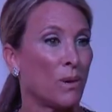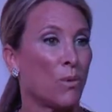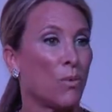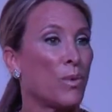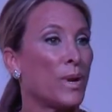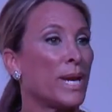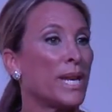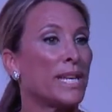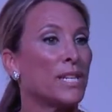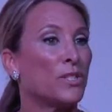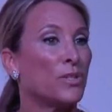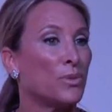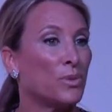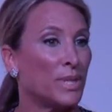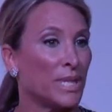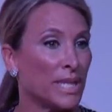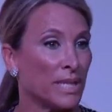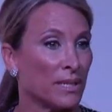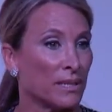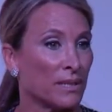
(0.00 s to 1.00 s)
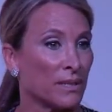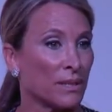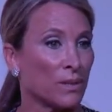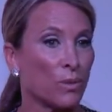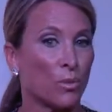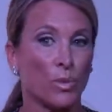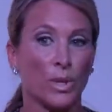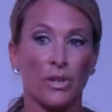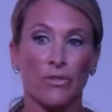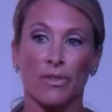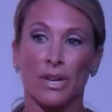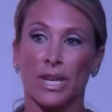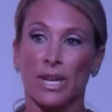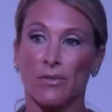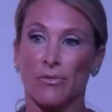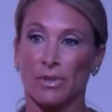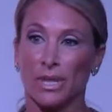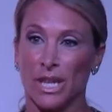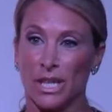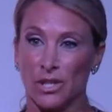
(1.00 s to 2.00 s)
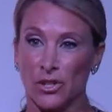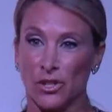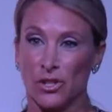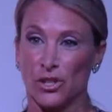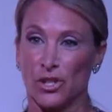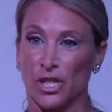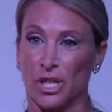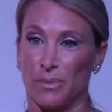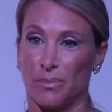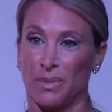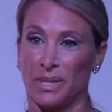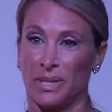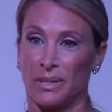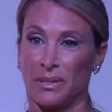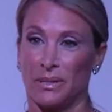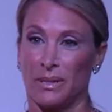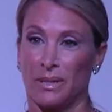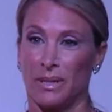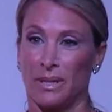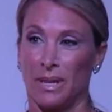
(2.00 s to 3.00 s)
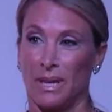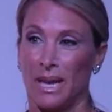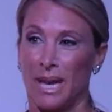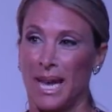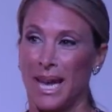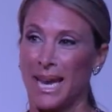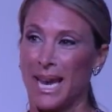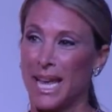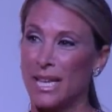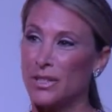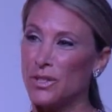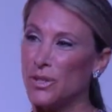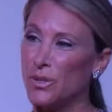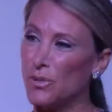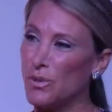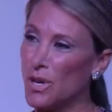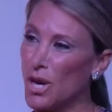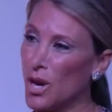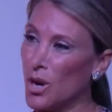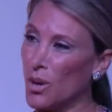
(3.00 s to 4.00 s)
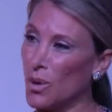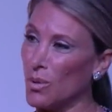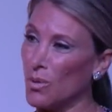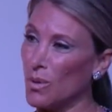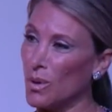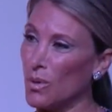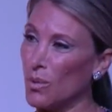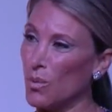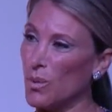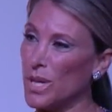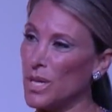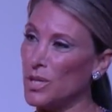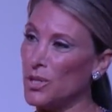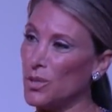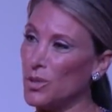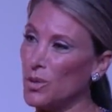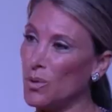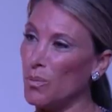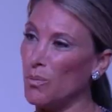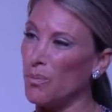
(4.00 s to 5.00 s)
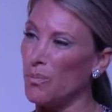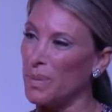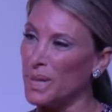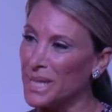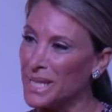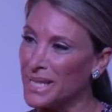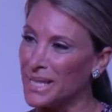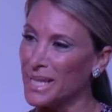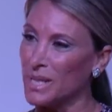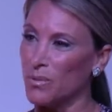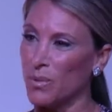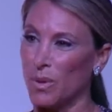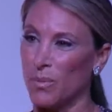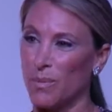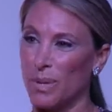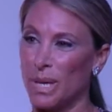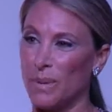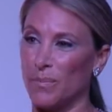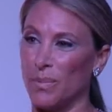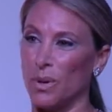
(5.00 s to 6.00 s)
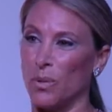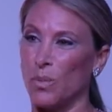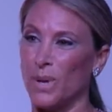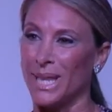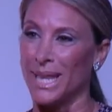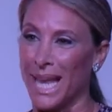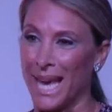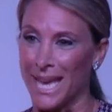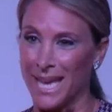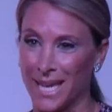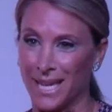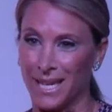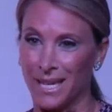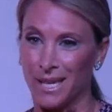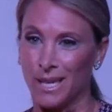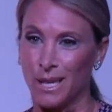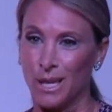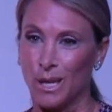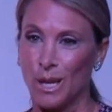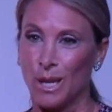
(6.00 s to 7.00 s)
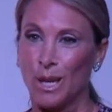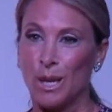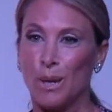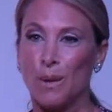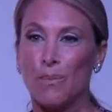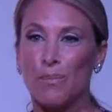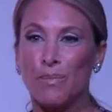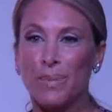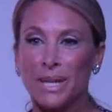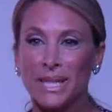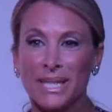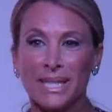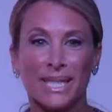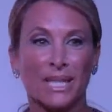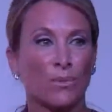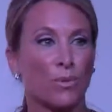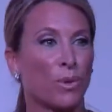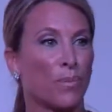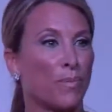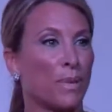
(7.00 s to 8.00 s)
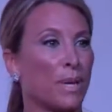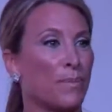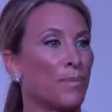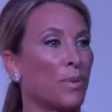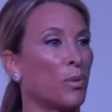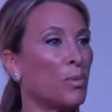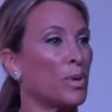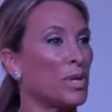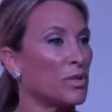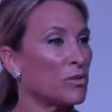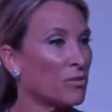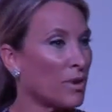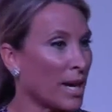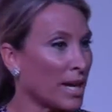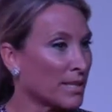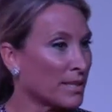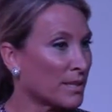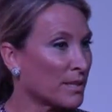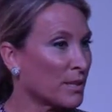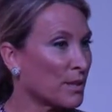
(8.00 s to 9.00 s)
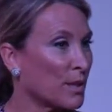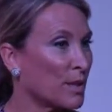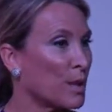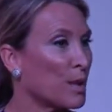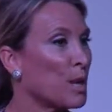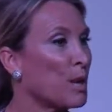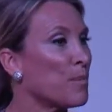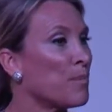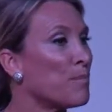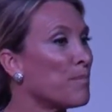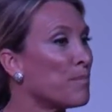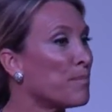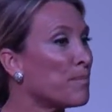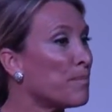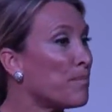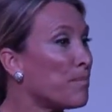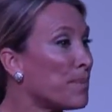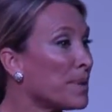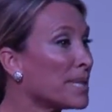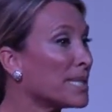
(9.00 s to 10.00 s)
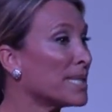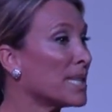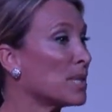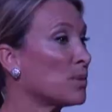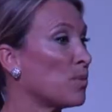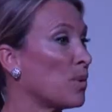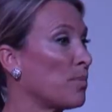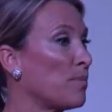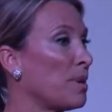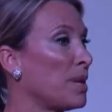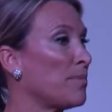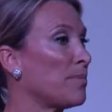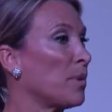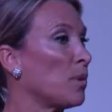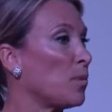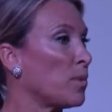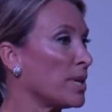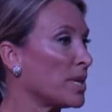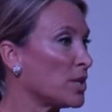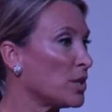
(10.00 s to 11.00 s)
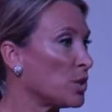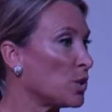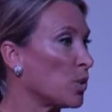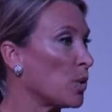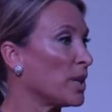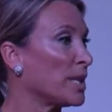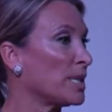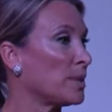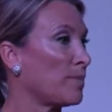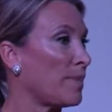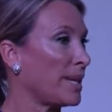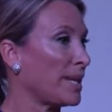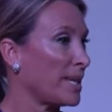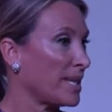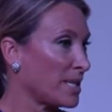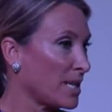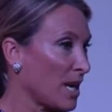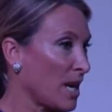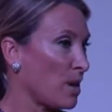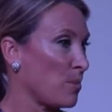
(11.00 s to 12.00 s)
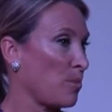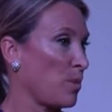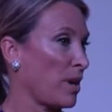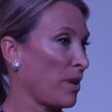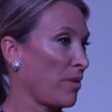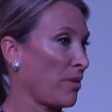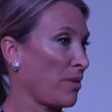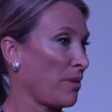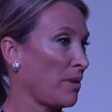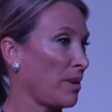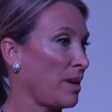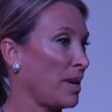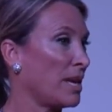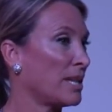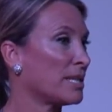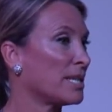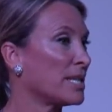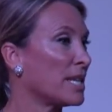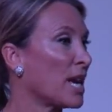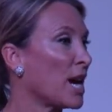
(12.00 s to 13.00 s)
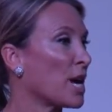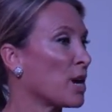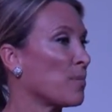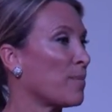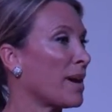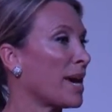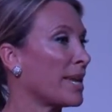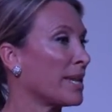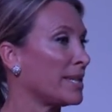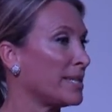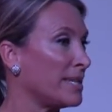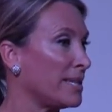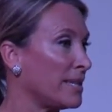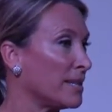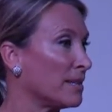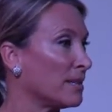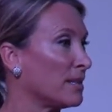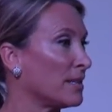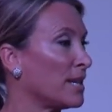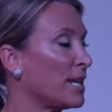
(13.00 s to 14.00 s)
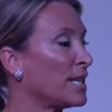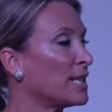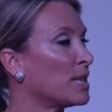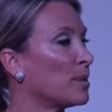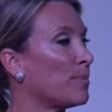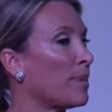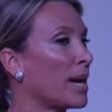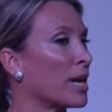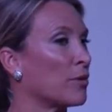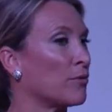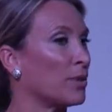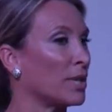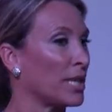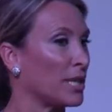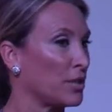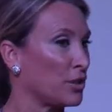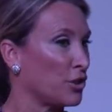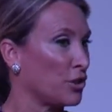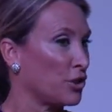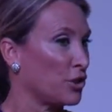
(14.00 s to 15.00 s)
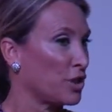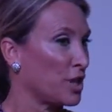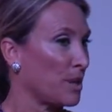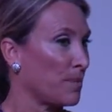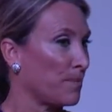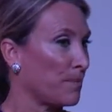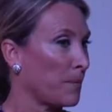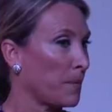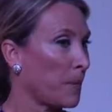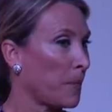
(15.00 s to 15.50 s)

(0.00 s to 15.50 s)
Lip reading: We didn't do deals, we created relationships. And as you know, we do business with people we like, business with people we trust, business with people we enjoy spending time with. It's not about a deal, it's about a relationship.